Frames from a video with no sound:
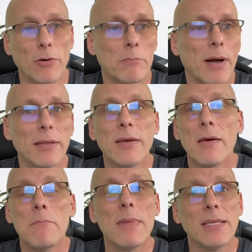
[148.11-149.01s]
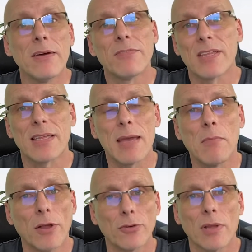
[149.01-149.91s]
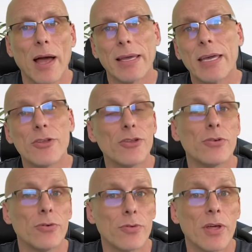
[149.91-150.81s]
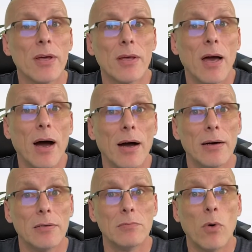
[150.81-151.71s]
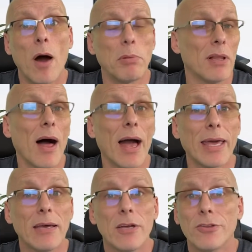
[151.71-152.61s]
But many of the same underlying issues apply